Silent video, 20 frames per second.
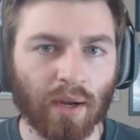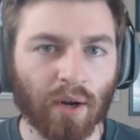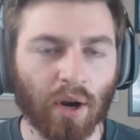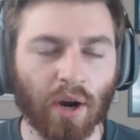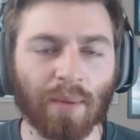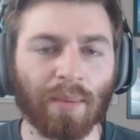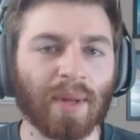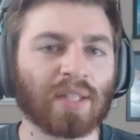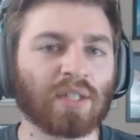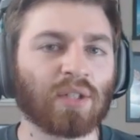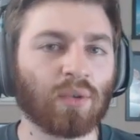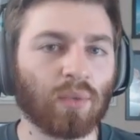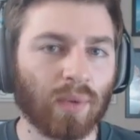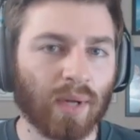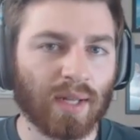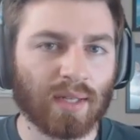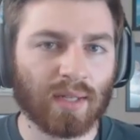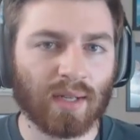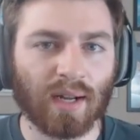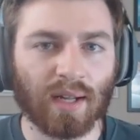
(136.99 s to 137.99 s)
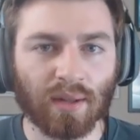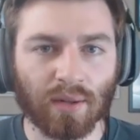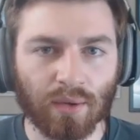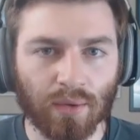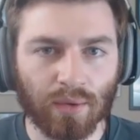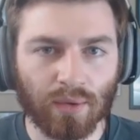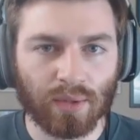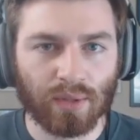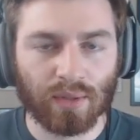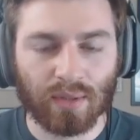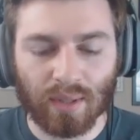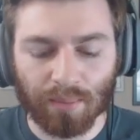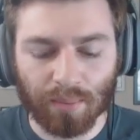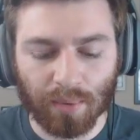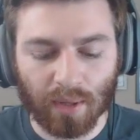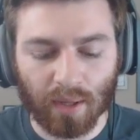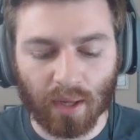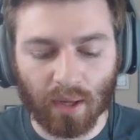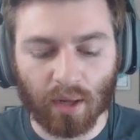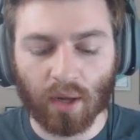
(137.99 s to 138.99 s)
or I'm at two wins and I lose,
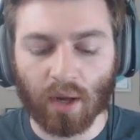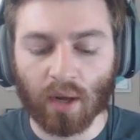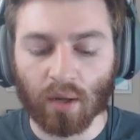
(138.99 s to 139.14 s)
typically I'll,